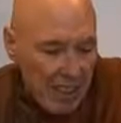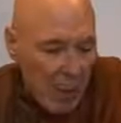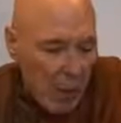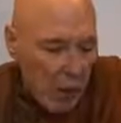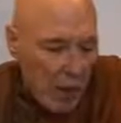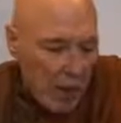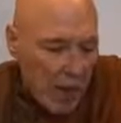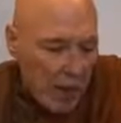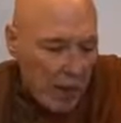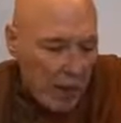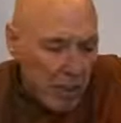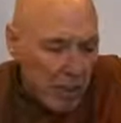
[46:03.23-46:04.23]
Now we
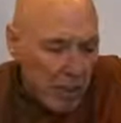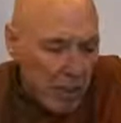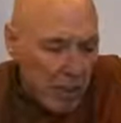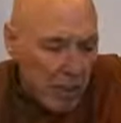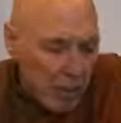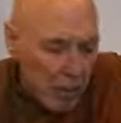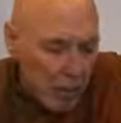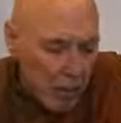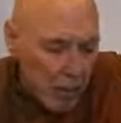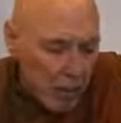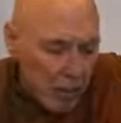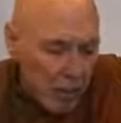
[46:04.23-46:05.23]
come to the
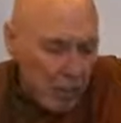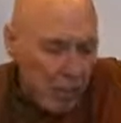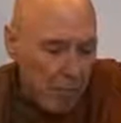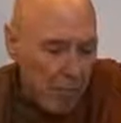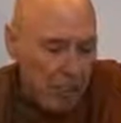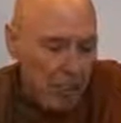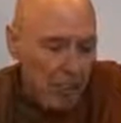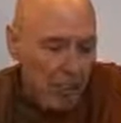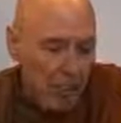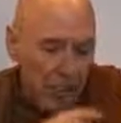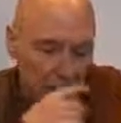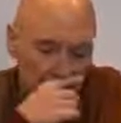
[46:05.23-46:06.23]
third major
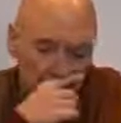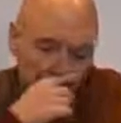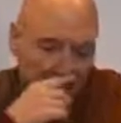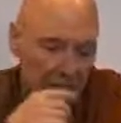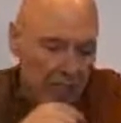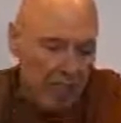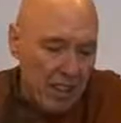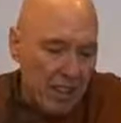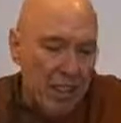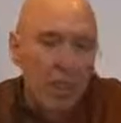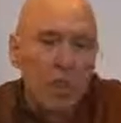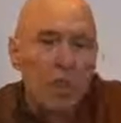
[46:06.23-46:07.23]
section,
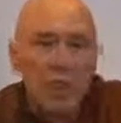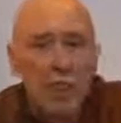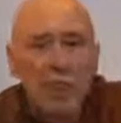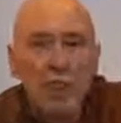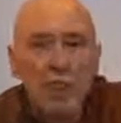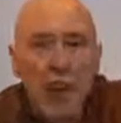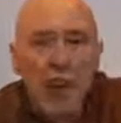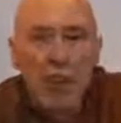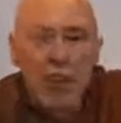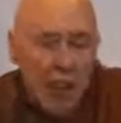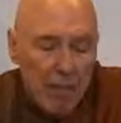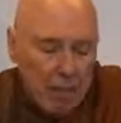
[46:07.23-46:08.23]
which is
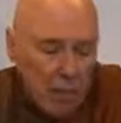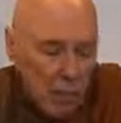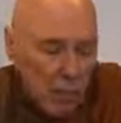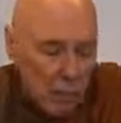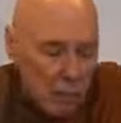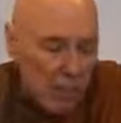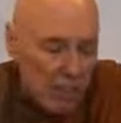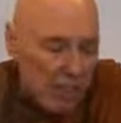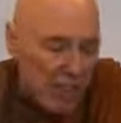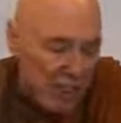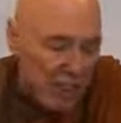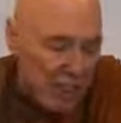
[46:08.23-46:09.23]

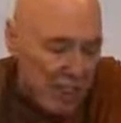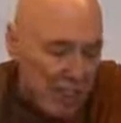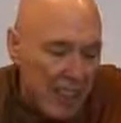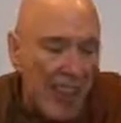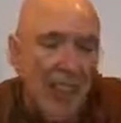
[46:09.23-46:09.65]
sections.